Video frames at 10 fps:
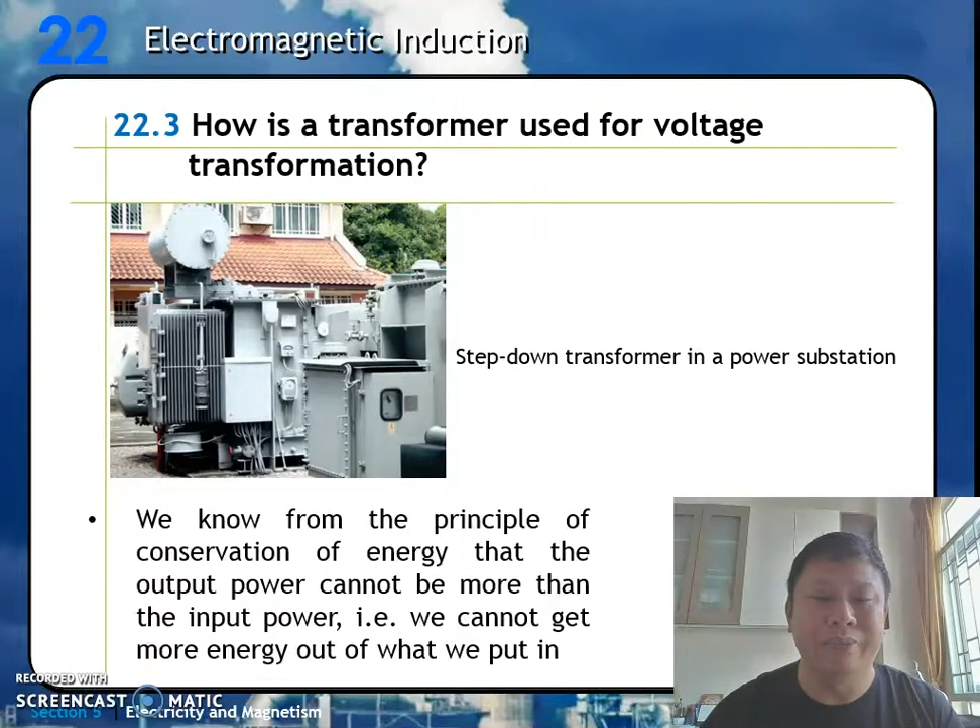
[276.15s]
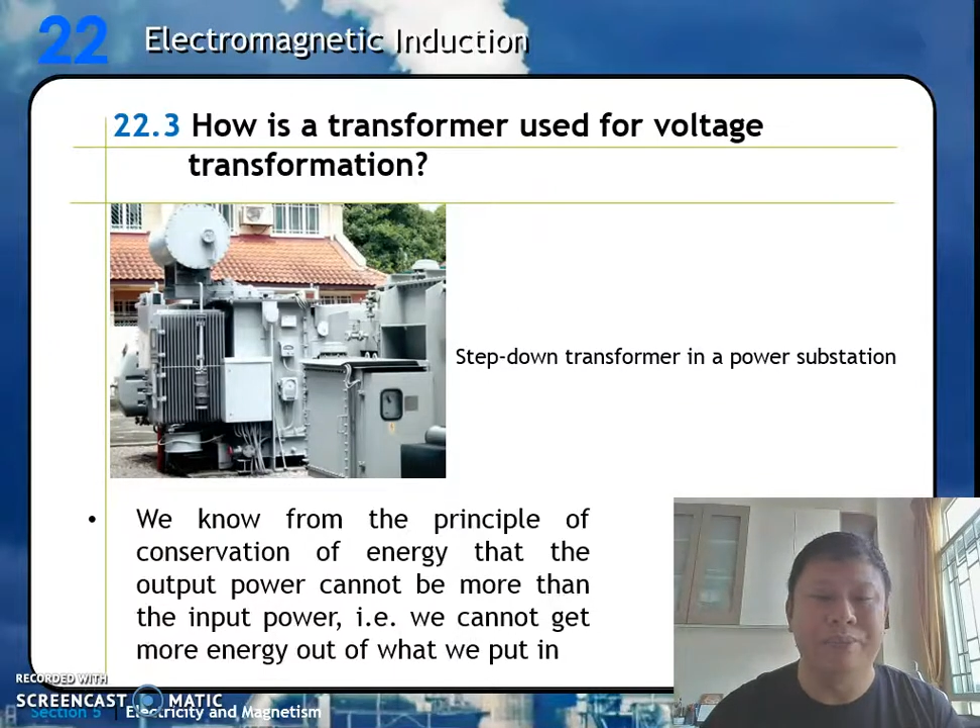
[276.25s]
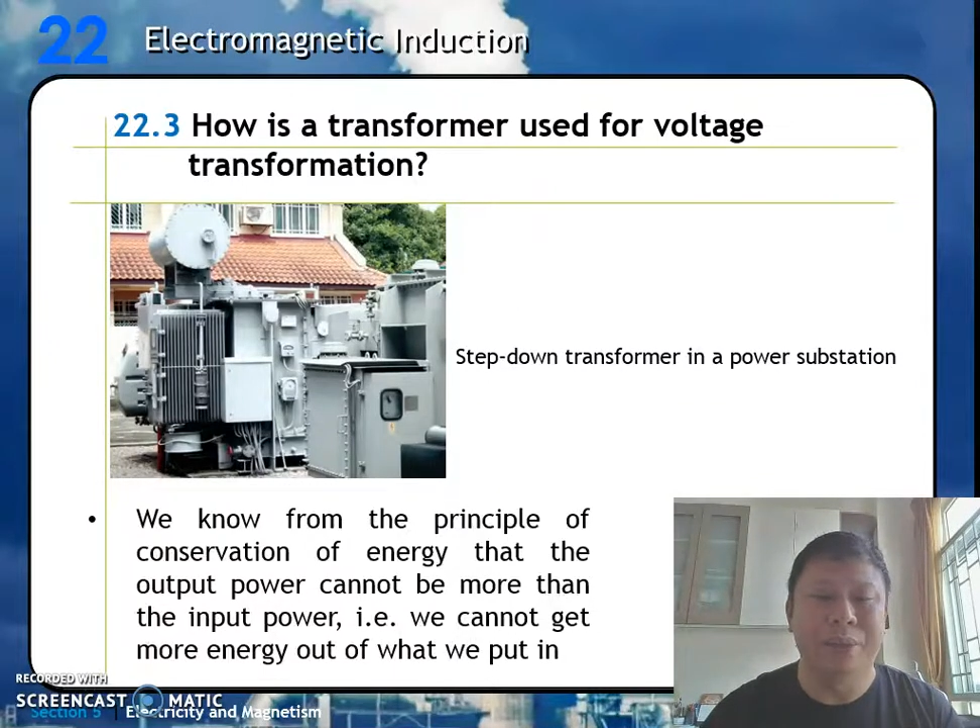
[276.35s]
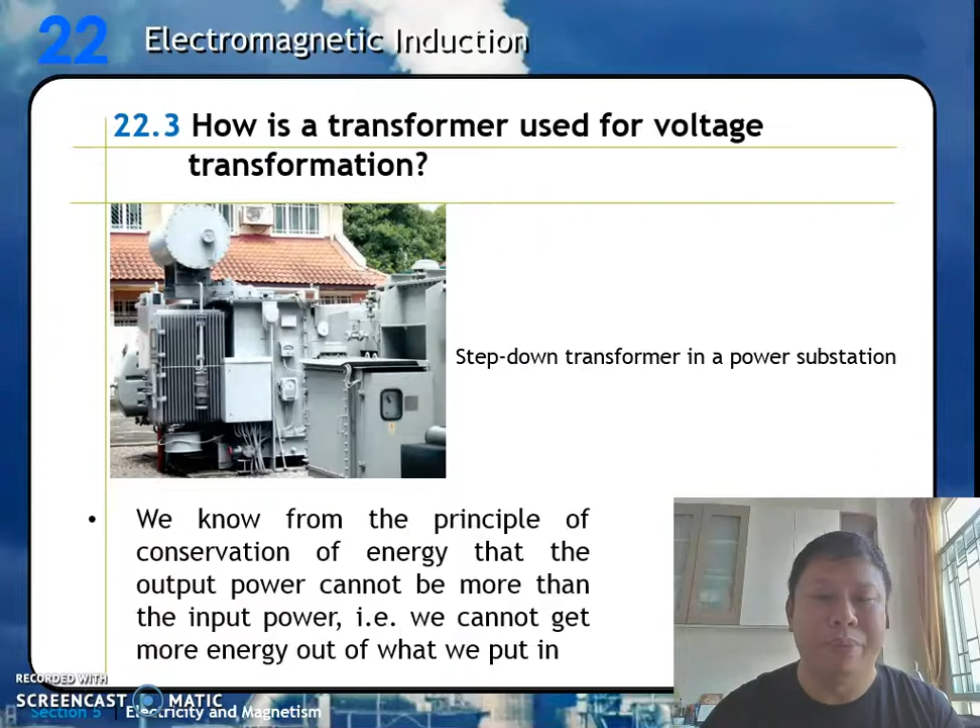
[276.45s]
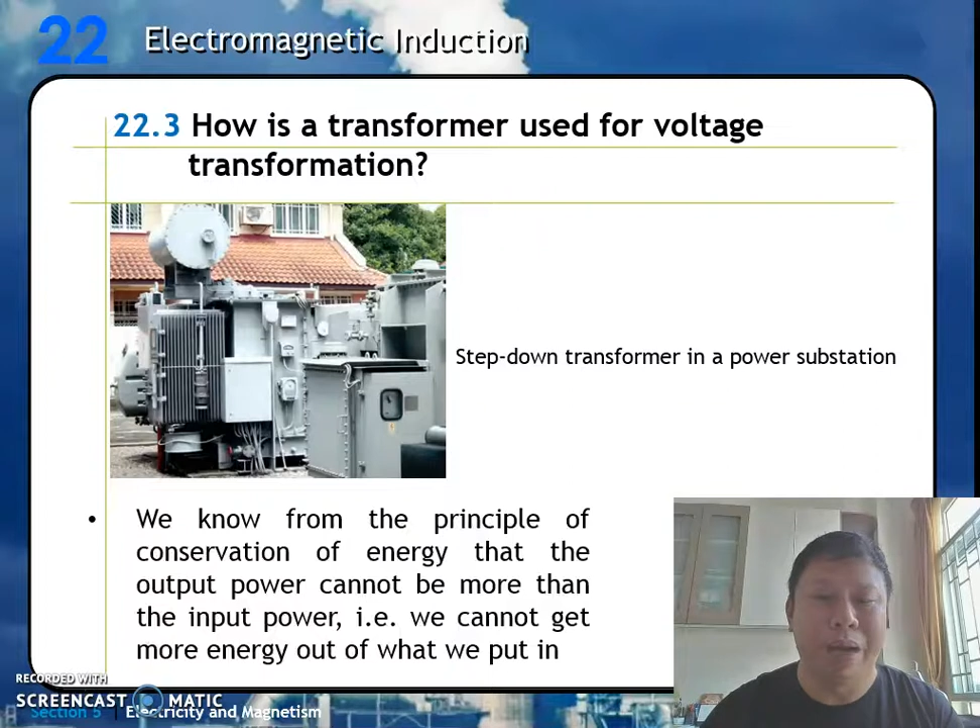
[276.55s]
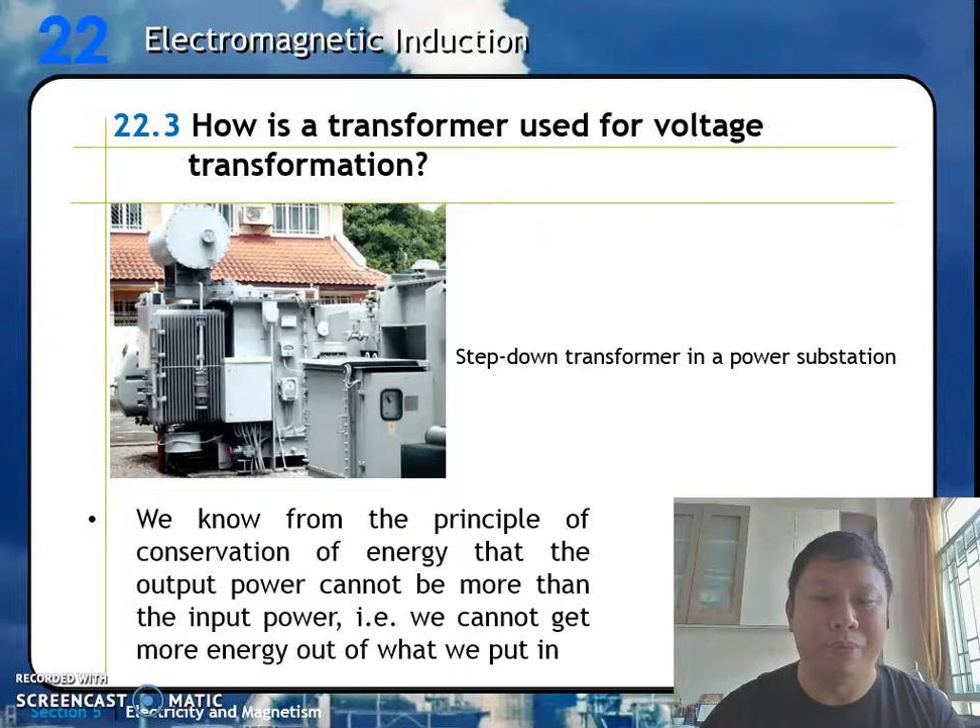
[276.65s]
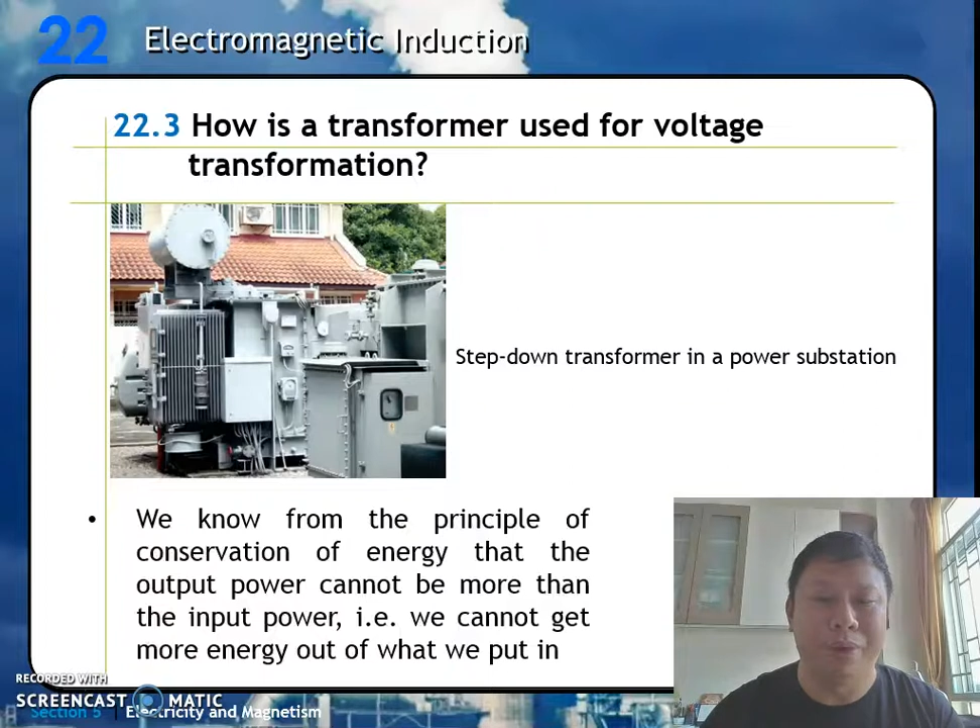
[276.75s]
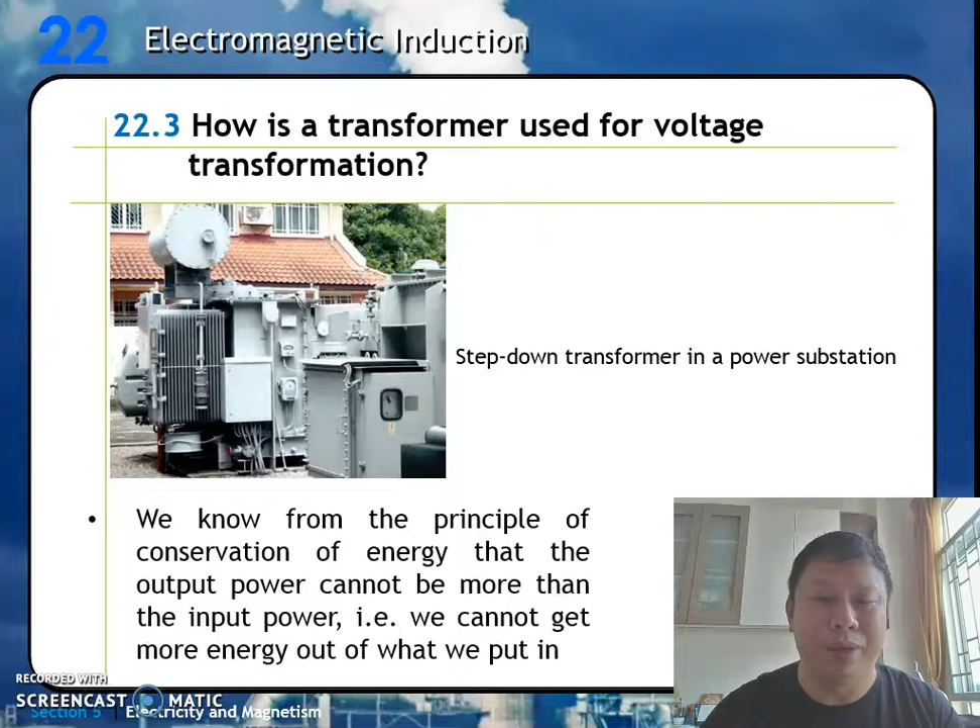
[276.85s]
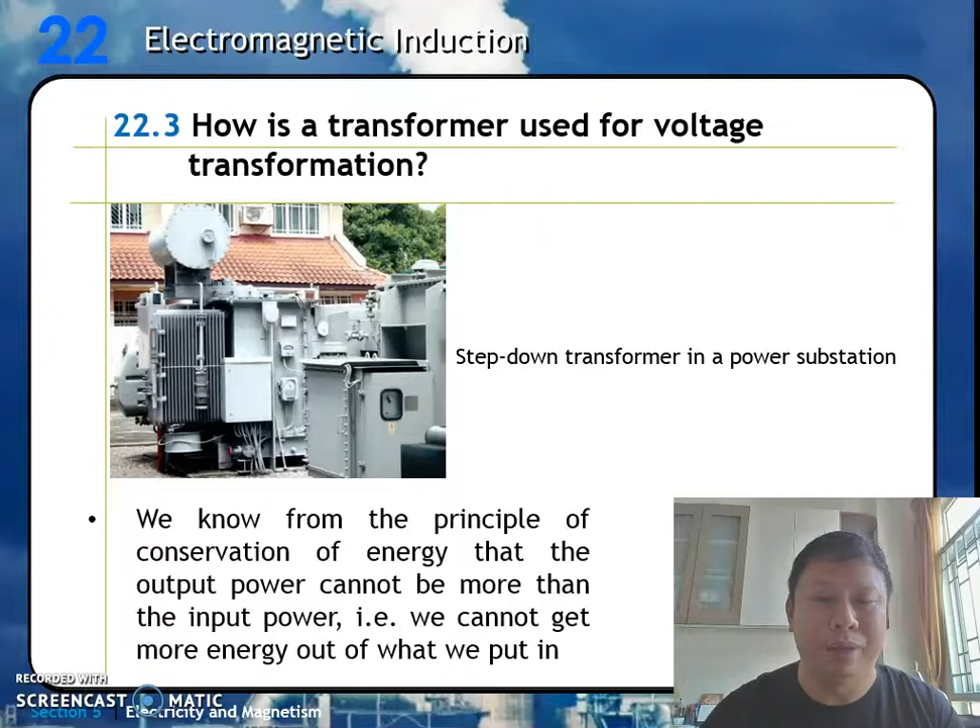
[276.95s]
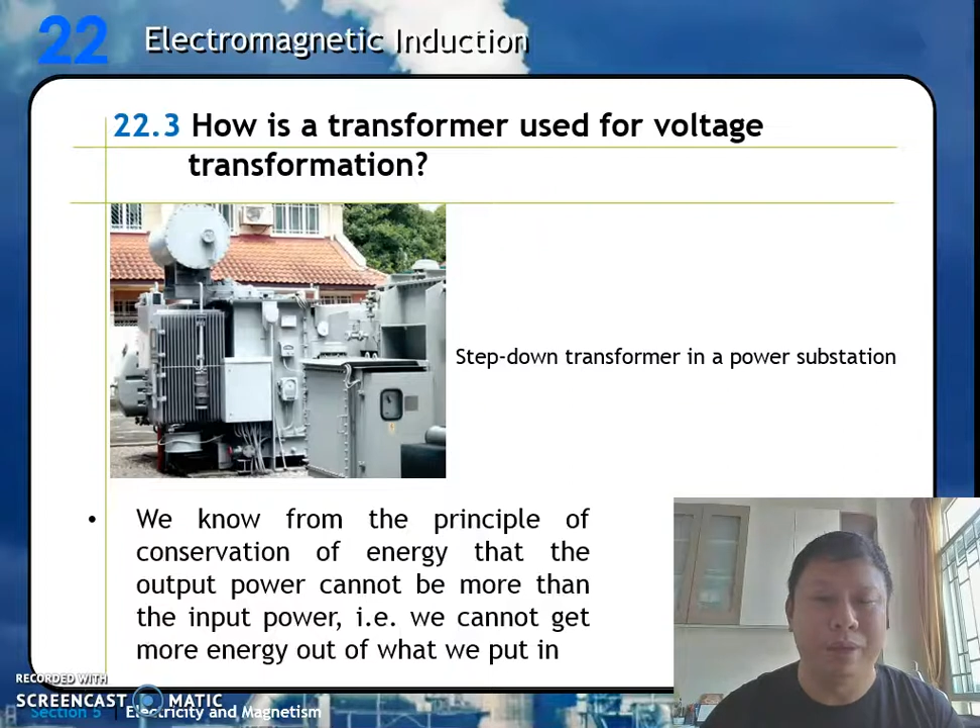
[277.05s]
input power.